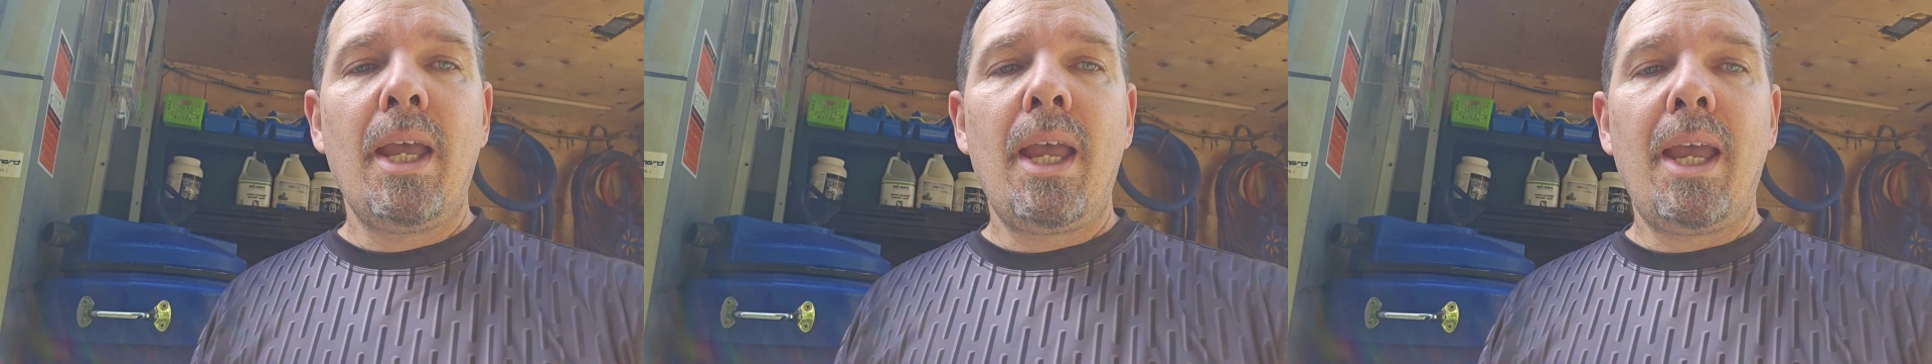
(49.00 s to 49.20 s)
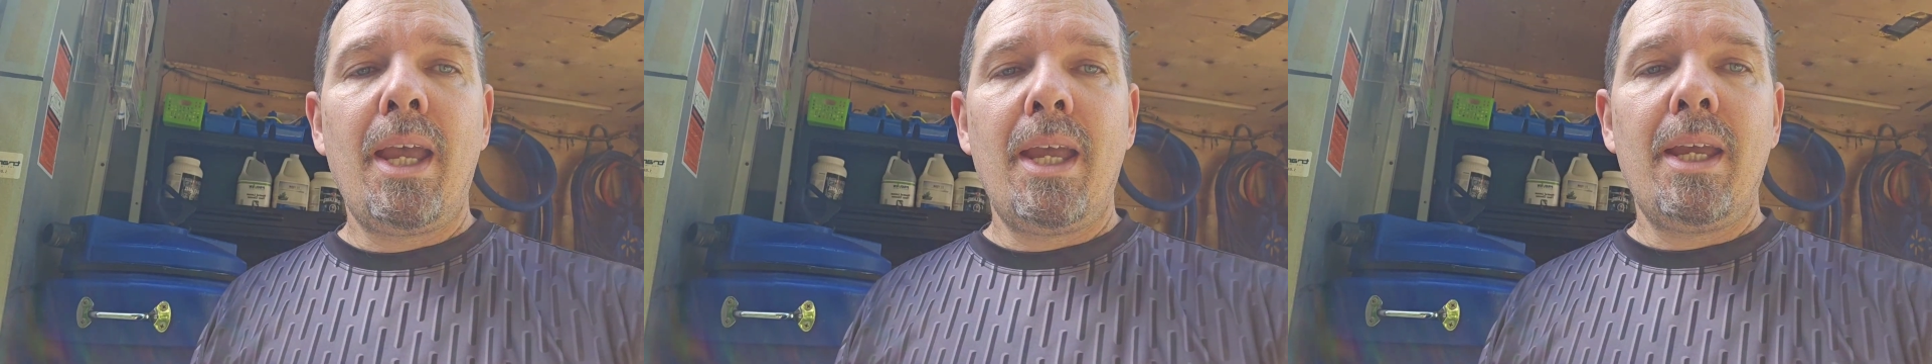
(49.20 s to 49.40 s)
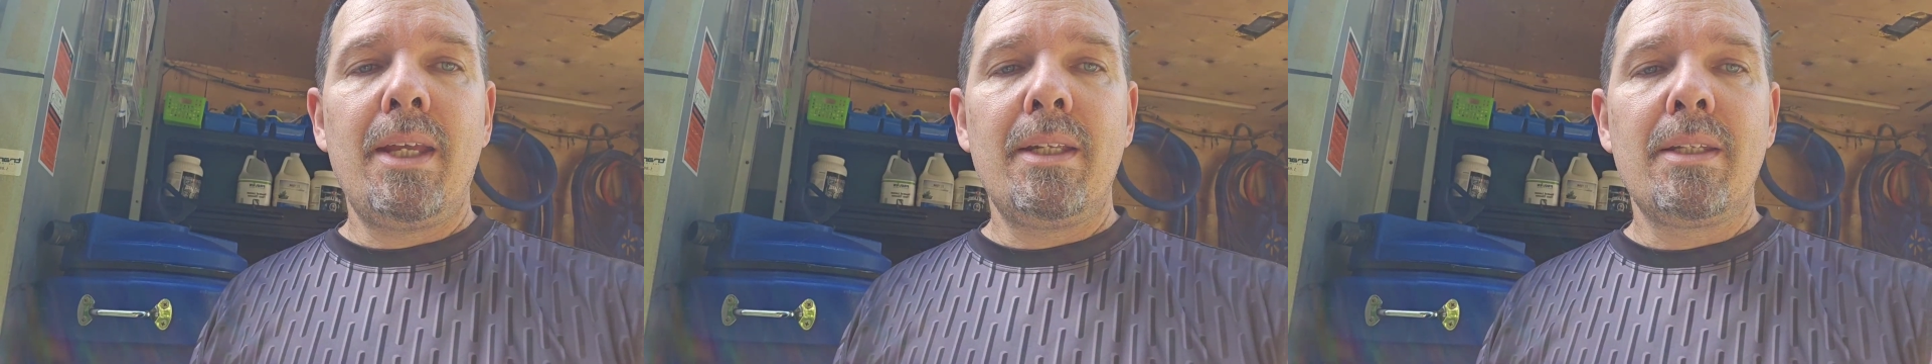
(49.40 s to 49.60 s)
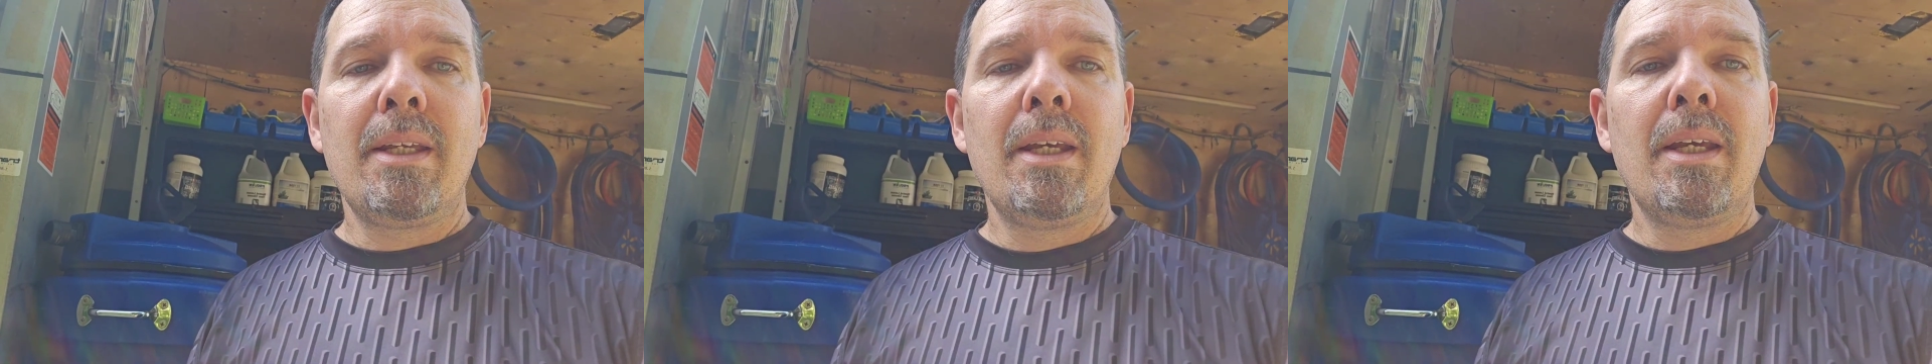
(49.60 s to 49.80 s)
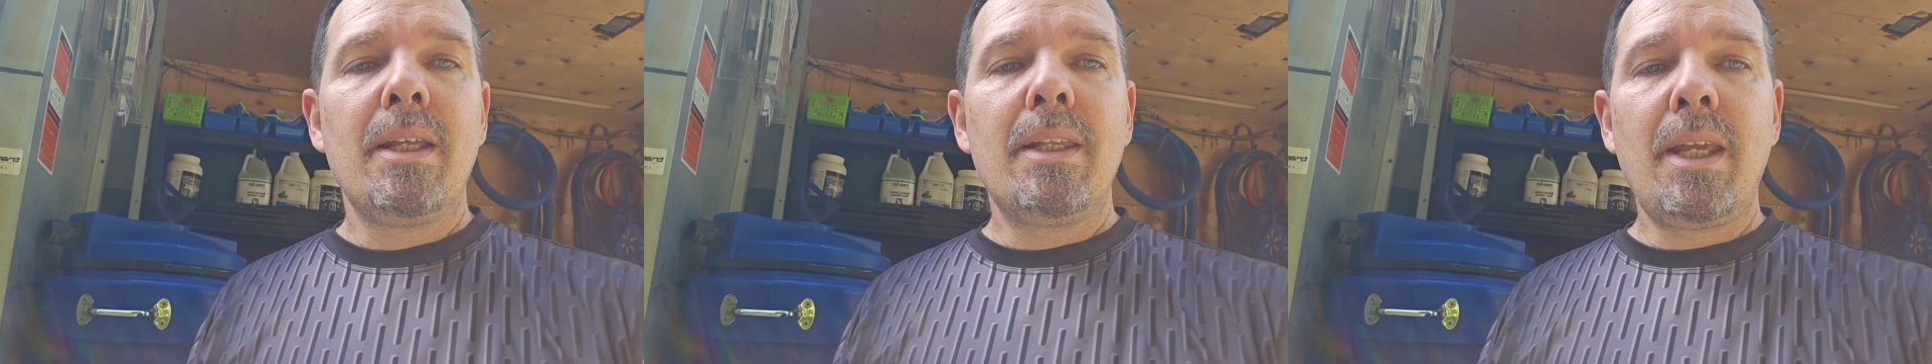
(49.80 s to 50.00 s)
and
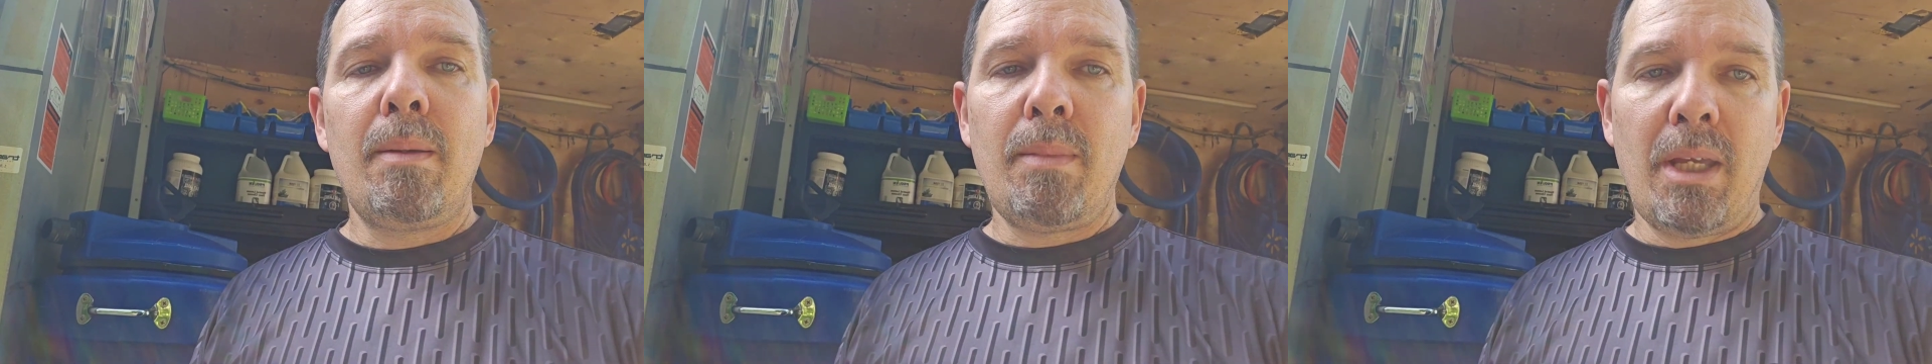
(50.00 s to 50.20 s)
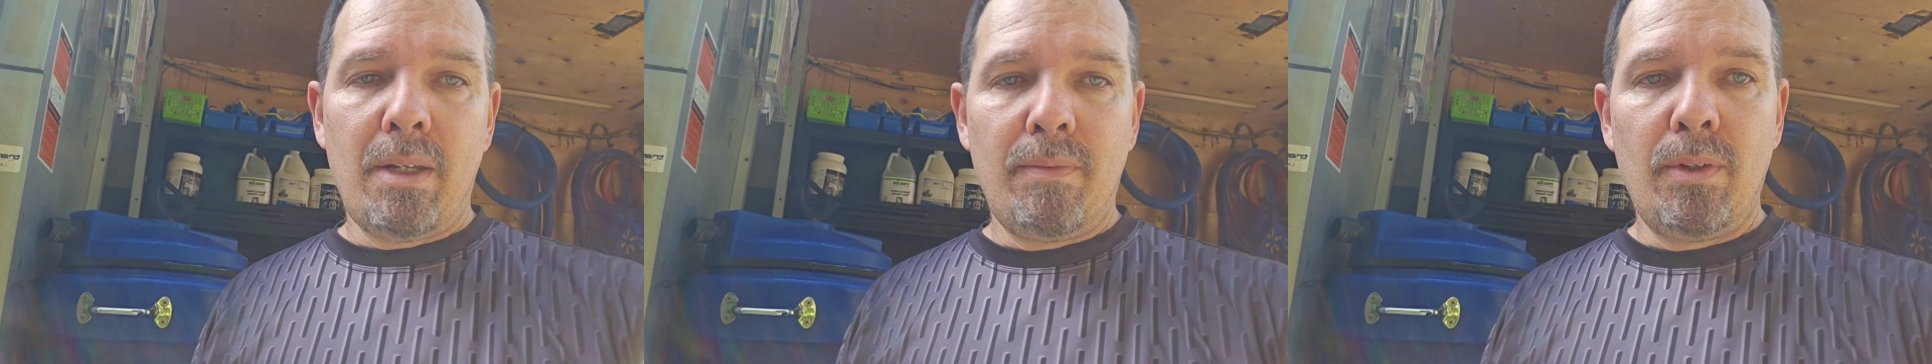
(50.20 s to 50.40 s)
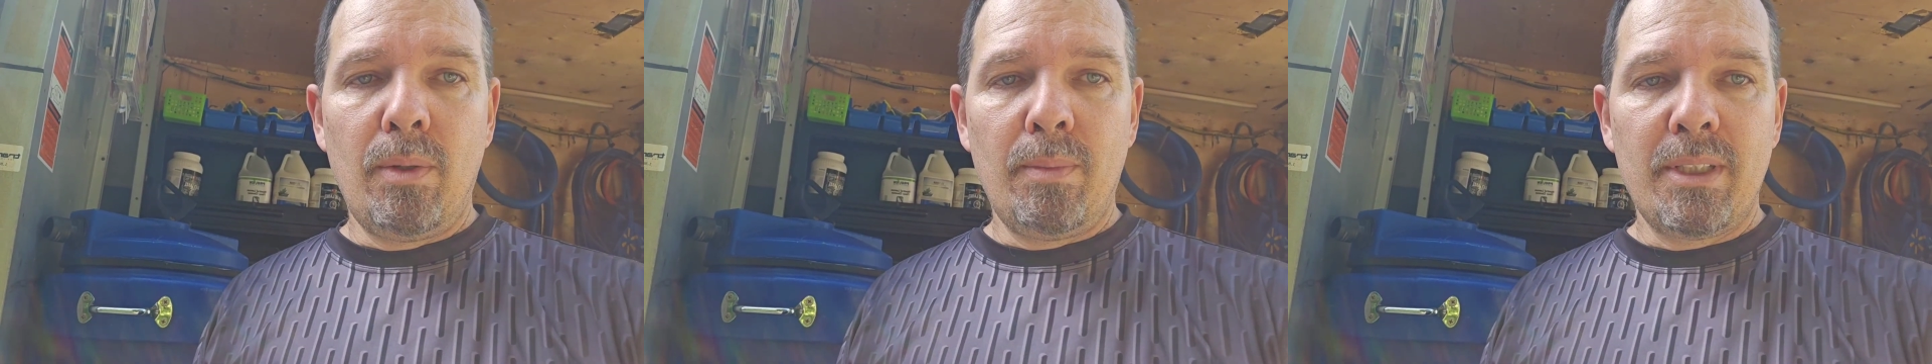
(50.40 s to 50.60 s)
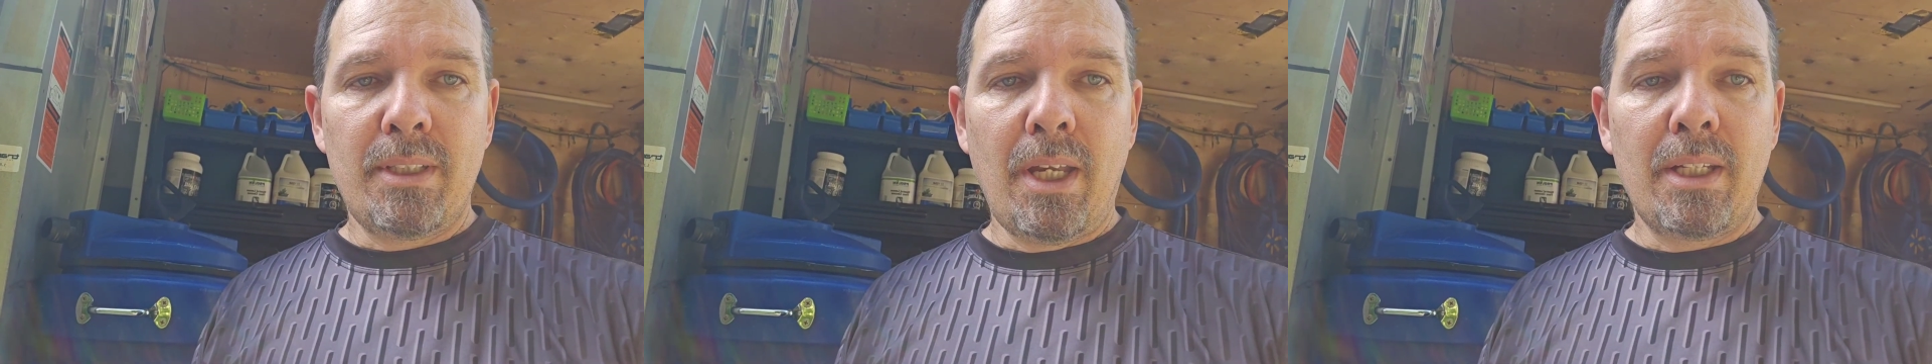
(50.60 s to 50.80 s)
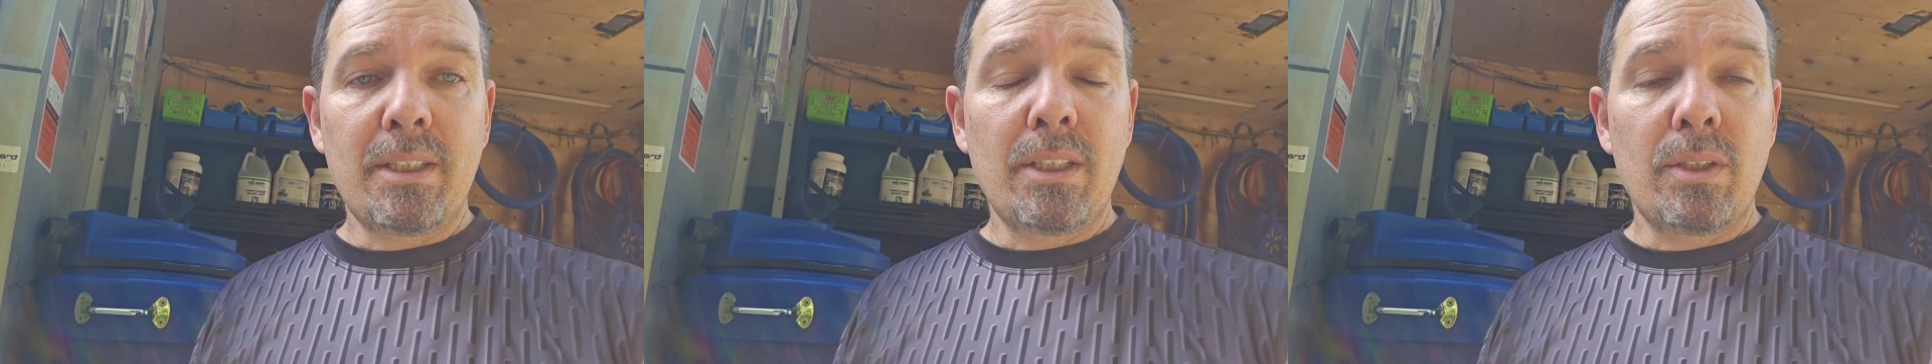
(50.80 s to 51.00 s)
they made a few
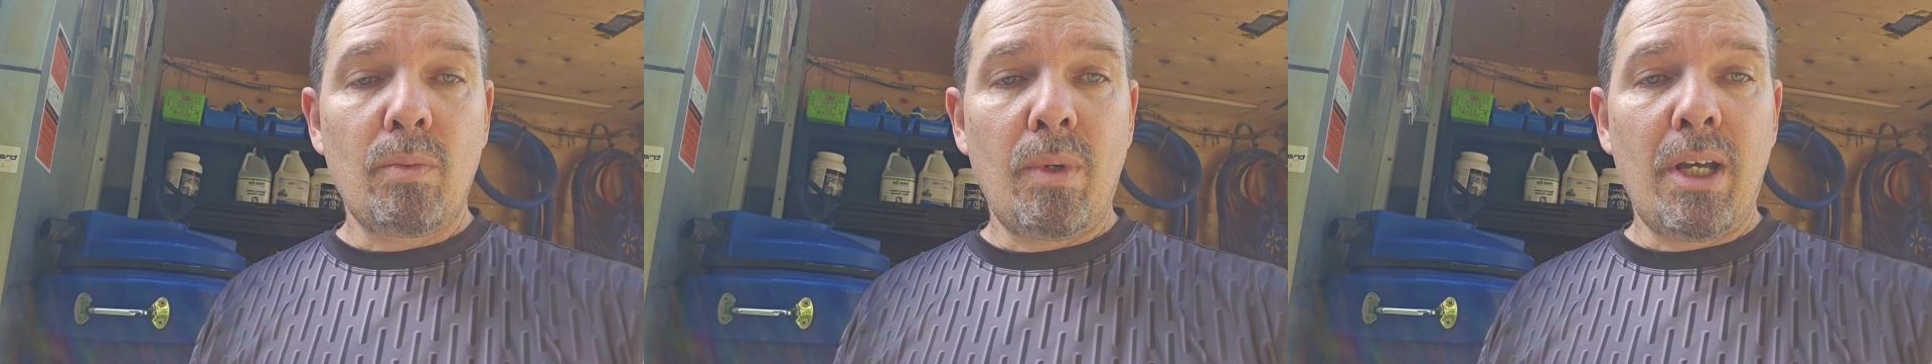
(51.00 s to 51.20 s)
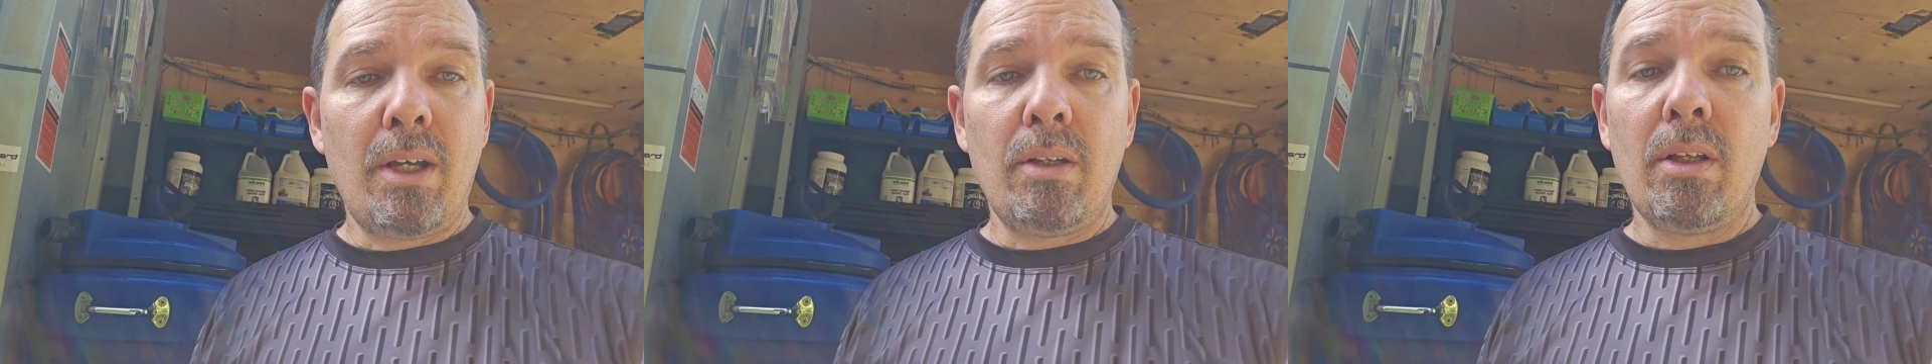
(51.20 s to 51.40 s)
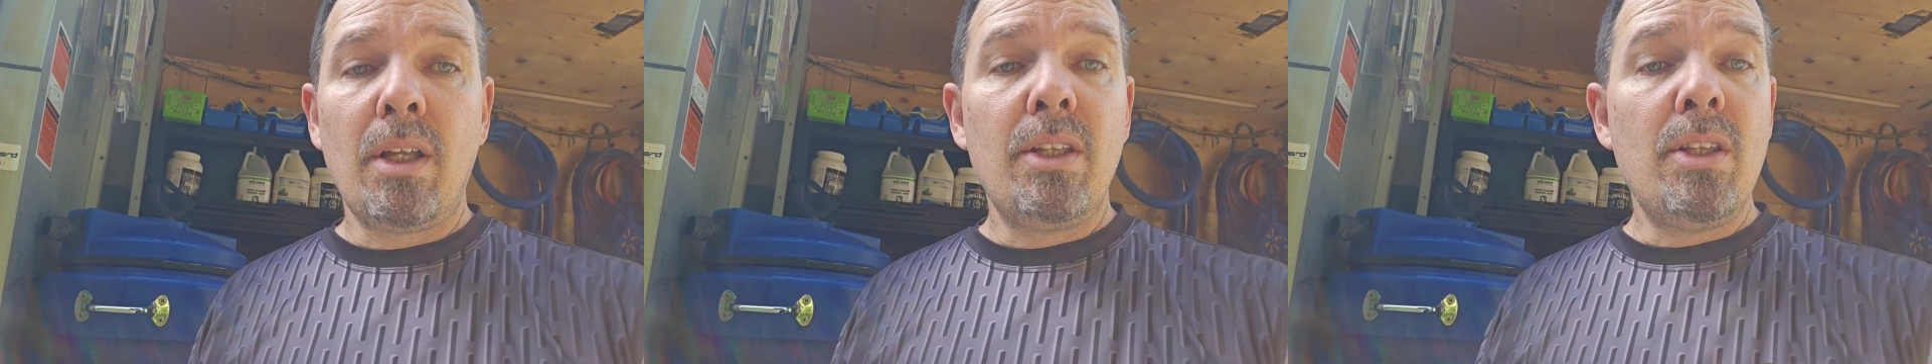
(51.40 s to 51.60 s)
mistakes as well,